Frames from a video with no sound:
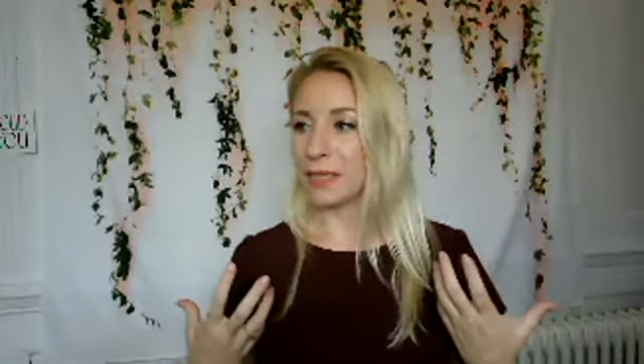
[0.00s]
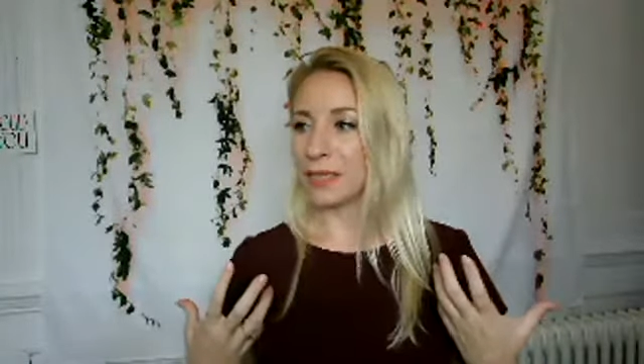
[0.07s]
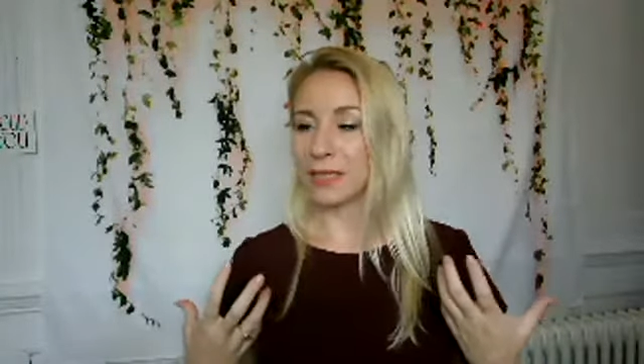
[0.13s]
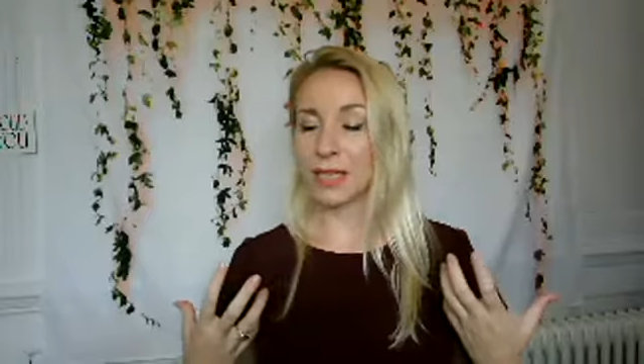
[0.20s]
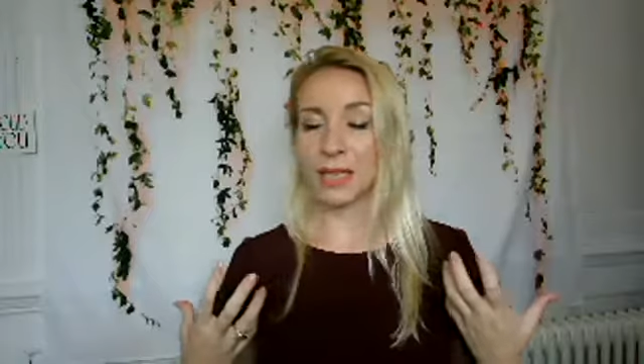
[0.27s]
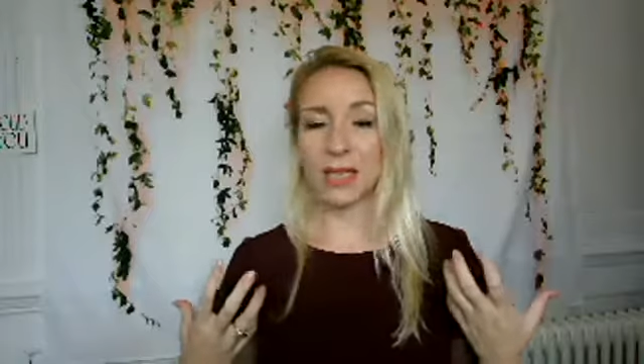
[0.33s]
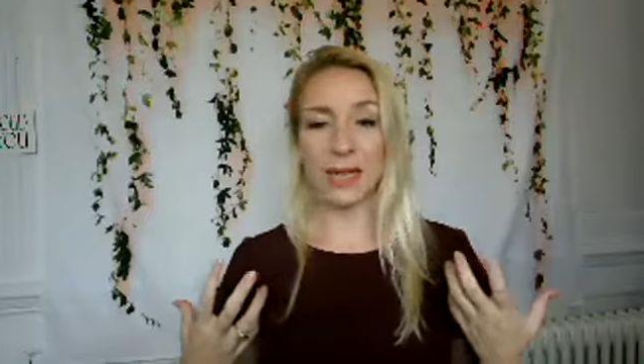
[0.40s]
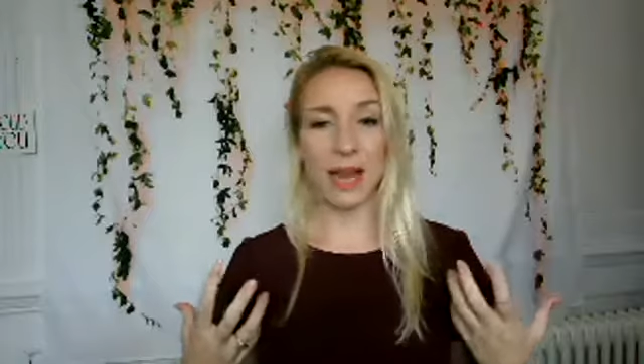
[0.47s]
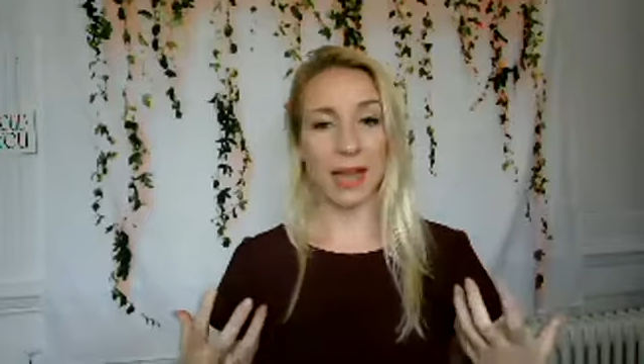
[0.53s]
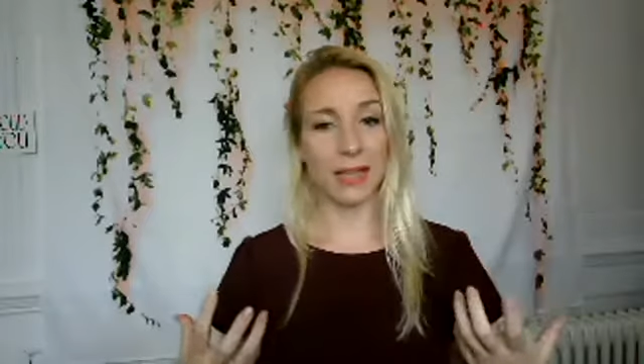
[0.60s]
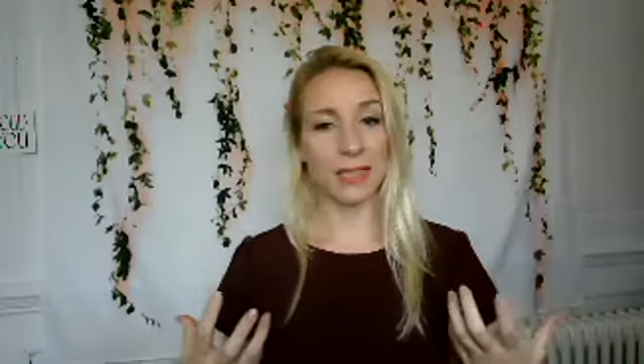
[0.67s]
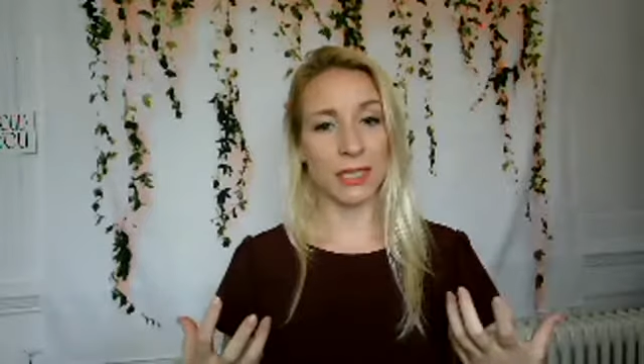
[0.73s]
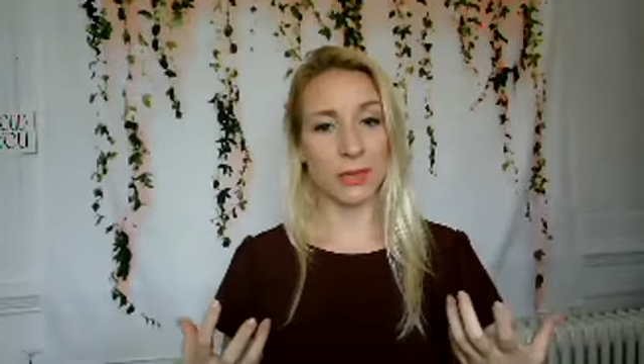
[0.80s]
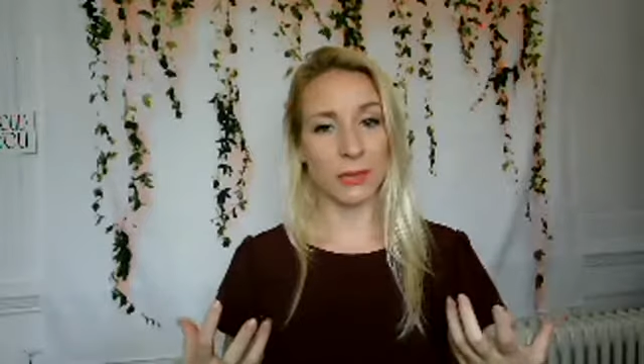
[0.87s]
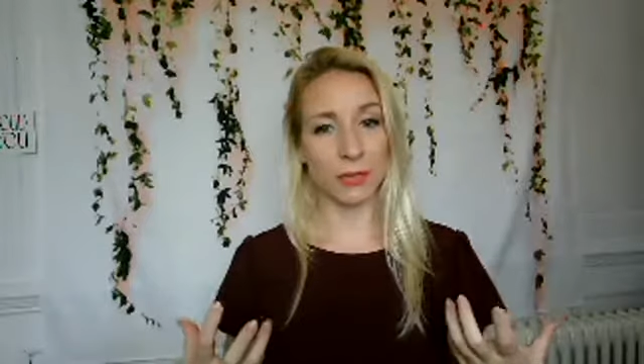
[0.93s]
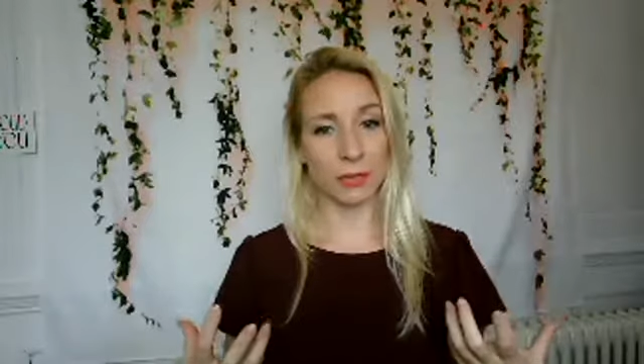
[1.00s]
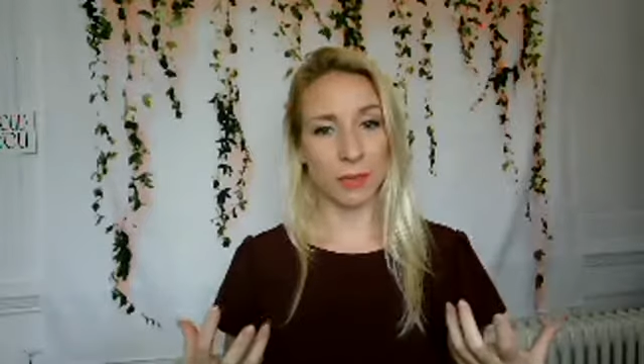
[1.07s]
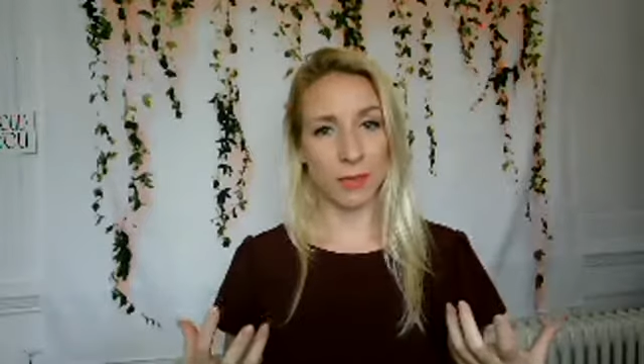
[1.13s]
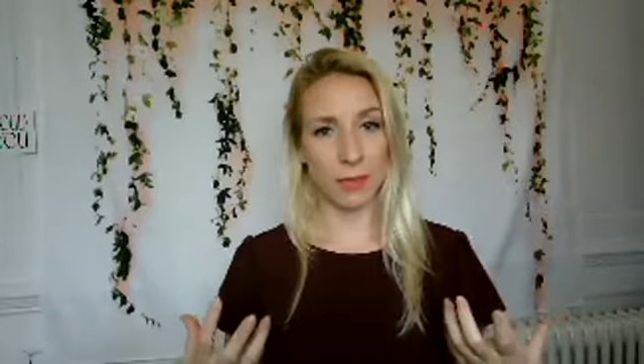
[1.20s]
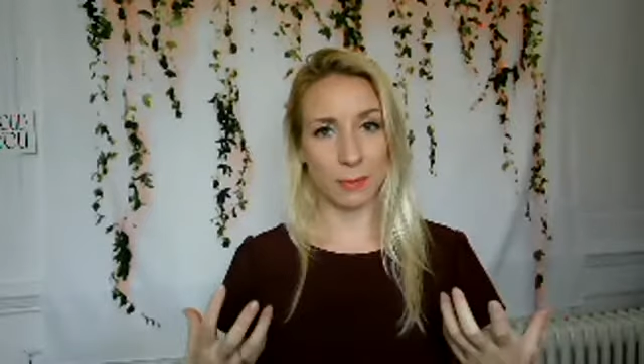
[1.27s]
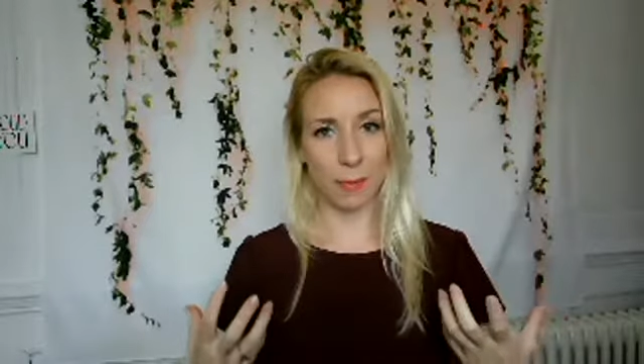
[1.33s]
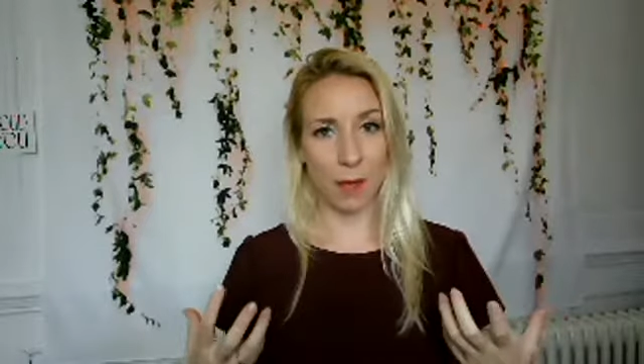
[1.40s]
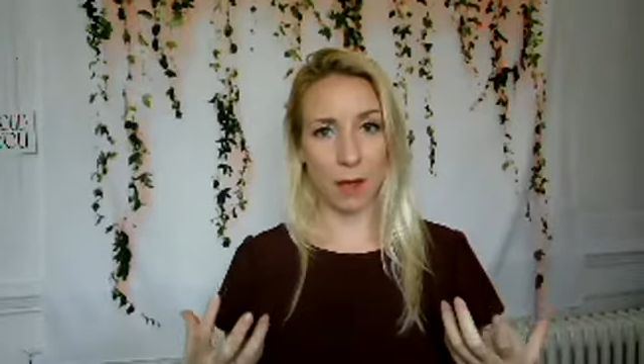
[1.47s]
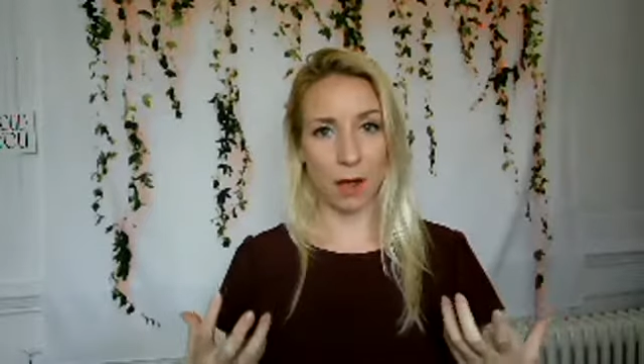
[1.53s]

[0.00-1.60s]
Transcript: disconnected from this